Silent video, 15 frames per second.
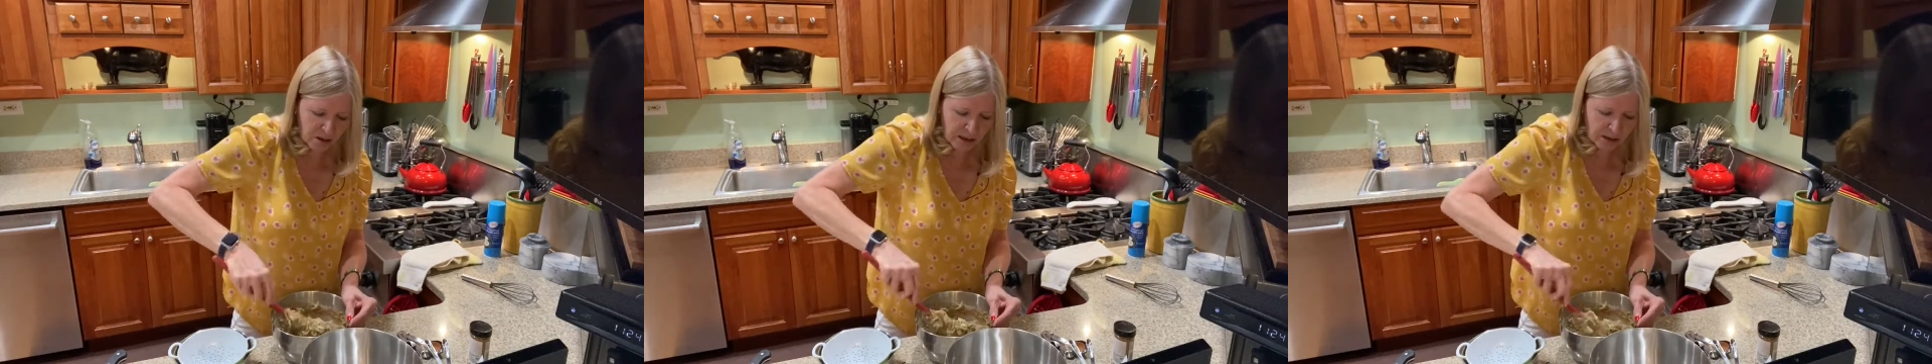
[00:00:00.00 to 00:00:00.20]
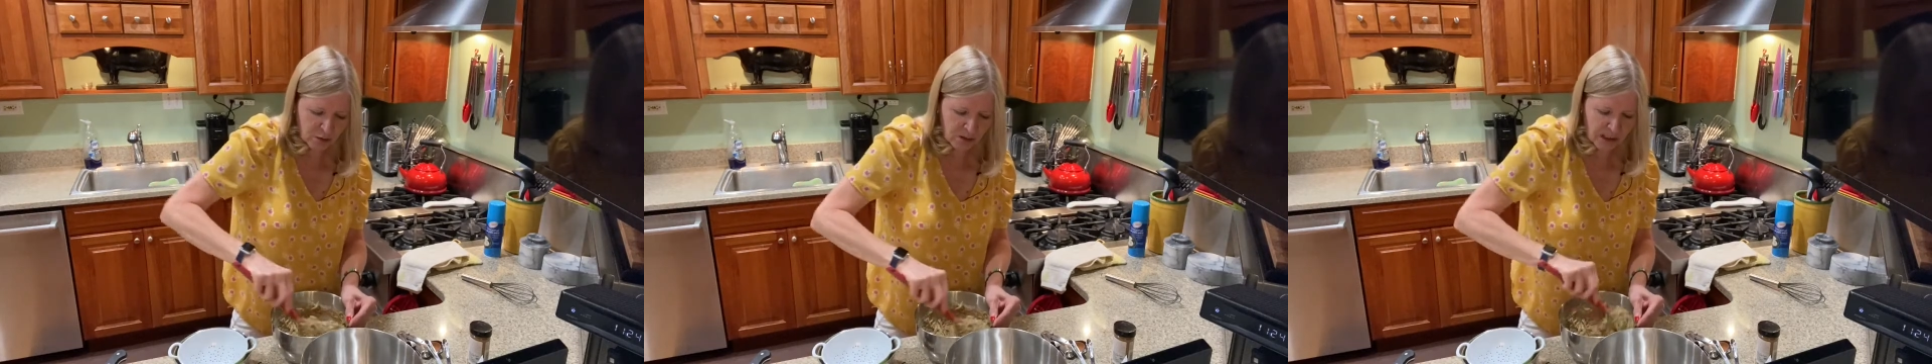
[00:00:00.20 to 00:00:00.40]

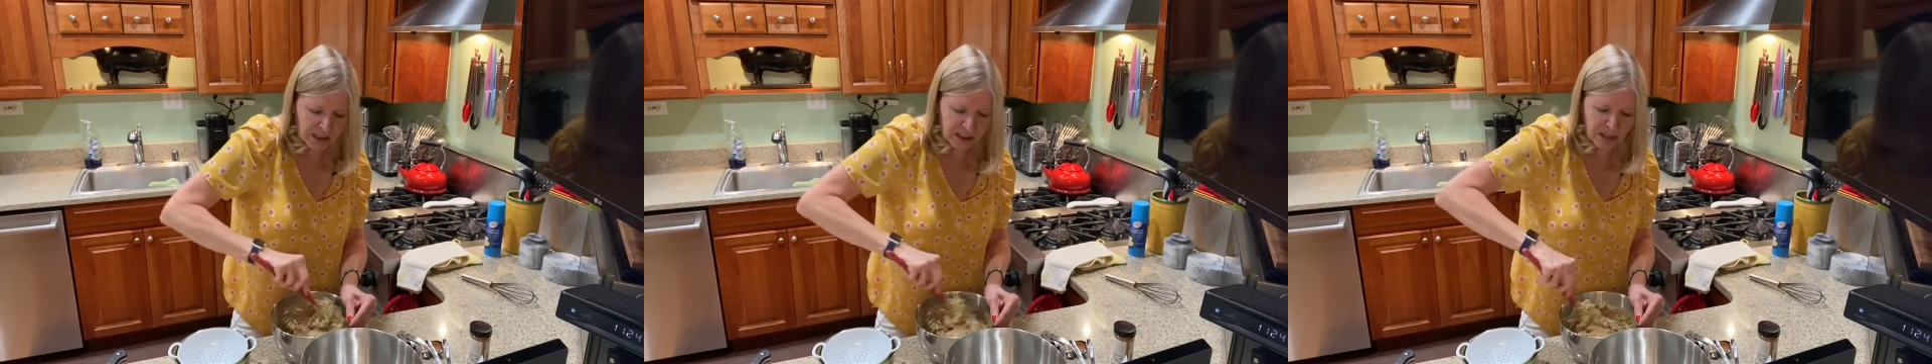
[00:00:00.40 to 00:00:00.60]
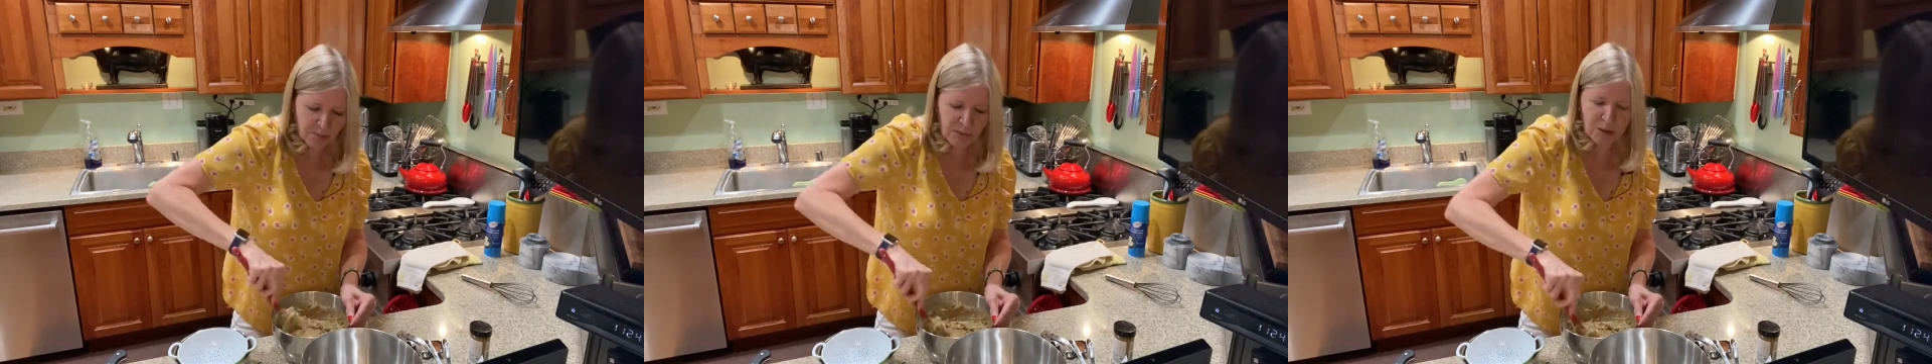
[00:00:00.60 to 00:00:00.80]
I try to
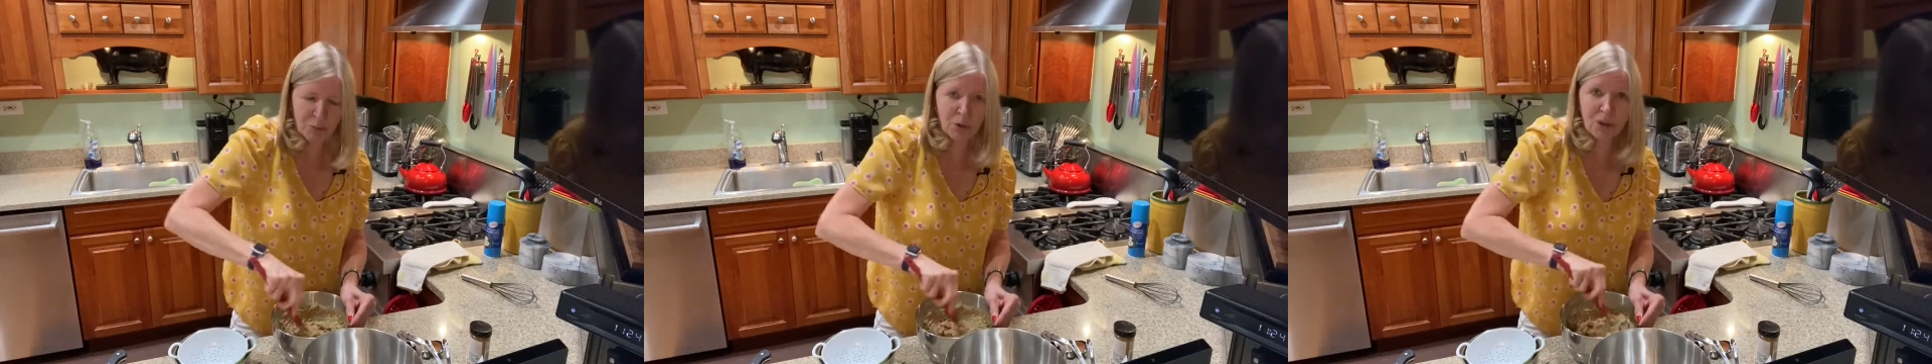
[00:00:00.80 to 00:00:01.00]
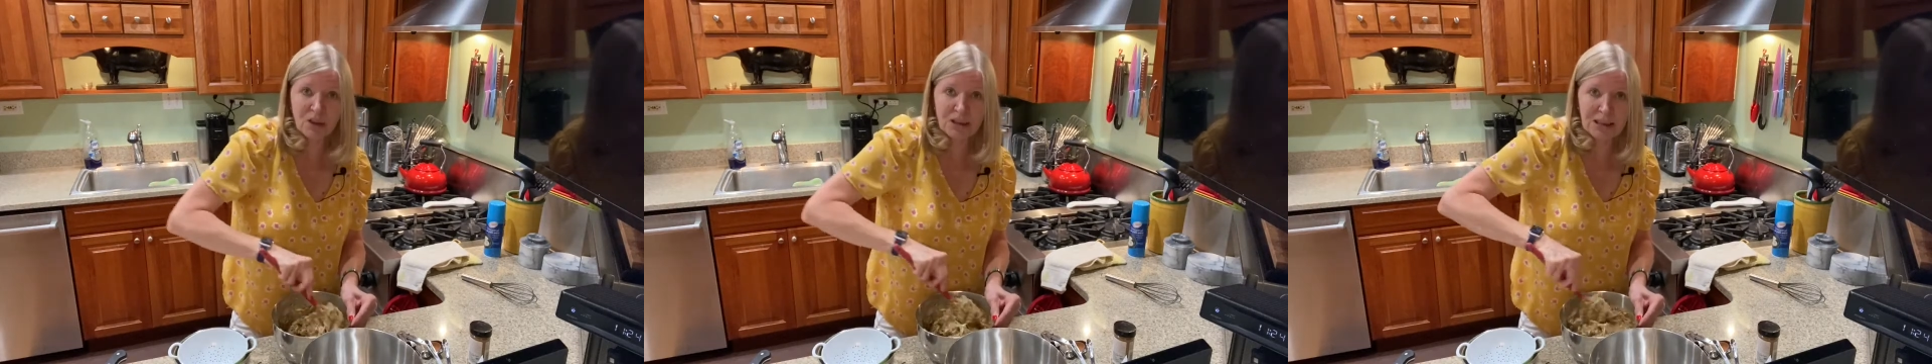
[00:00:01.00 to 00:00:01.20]
get my
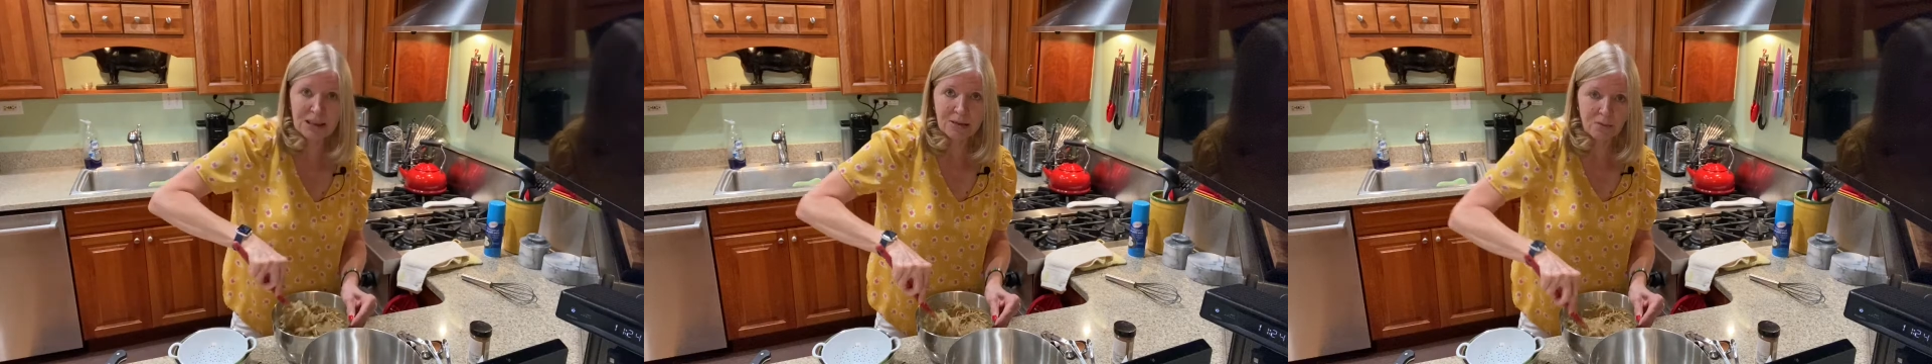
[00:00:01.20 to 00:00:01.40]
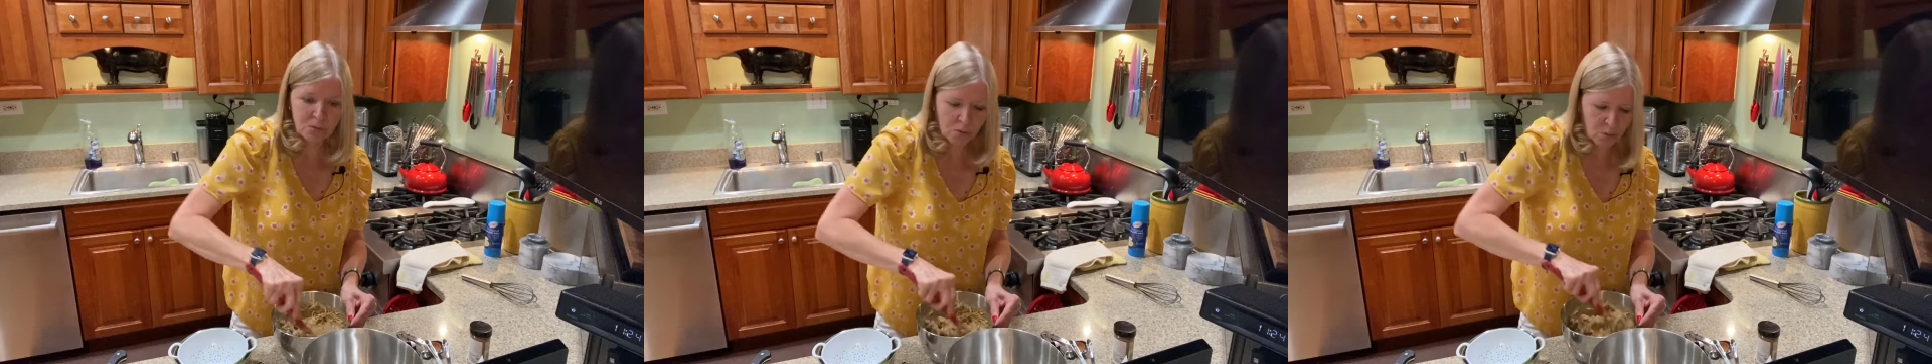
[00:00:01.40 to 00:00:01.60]

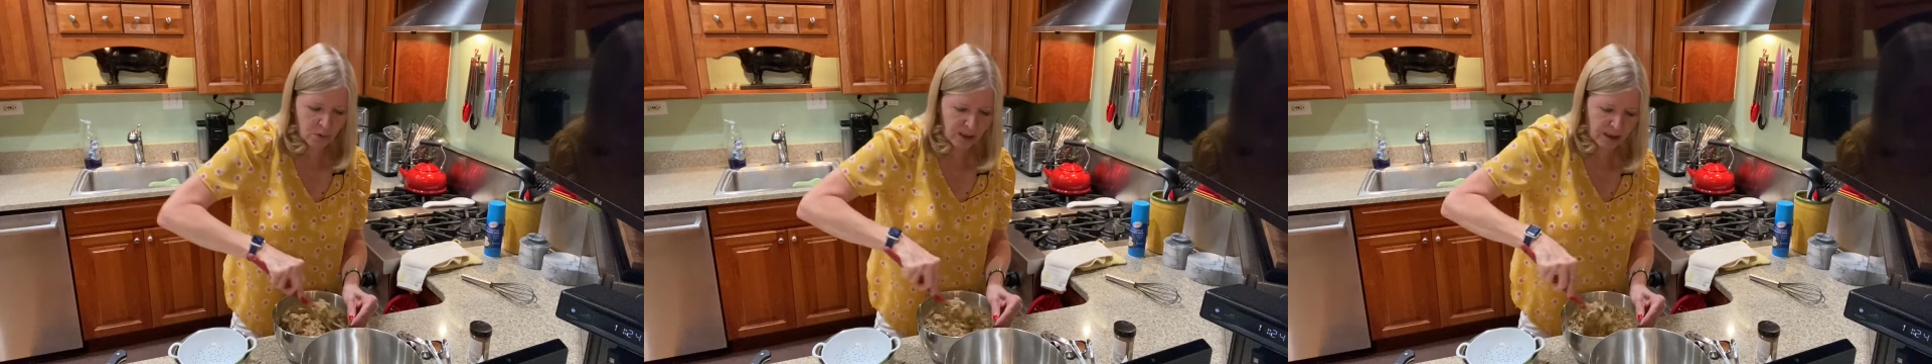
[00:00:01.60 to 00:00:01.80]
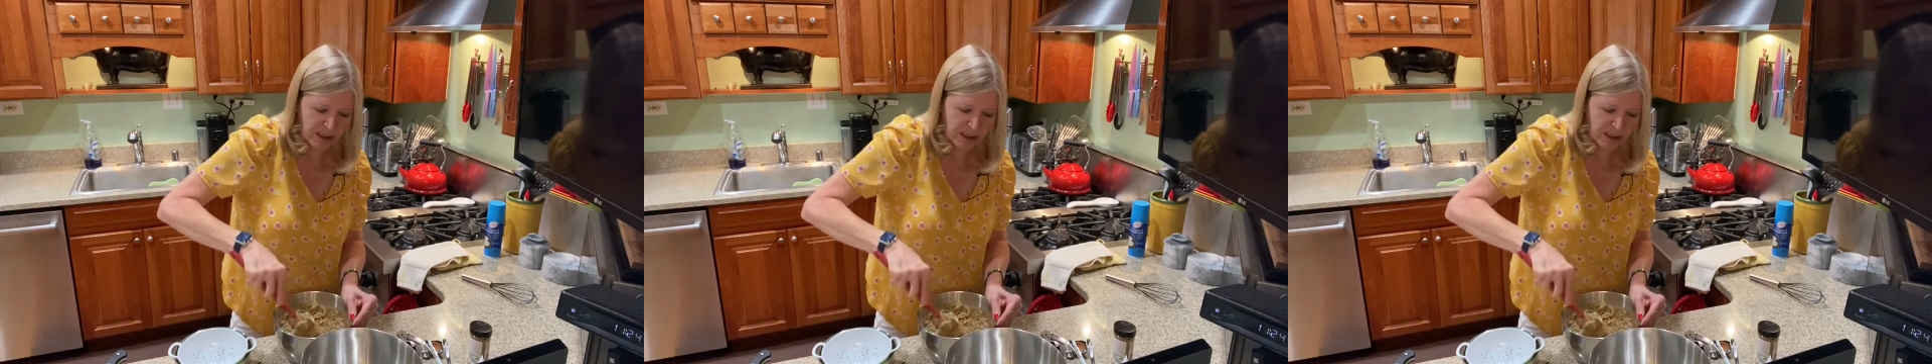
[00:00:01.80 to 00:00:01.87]
protein where I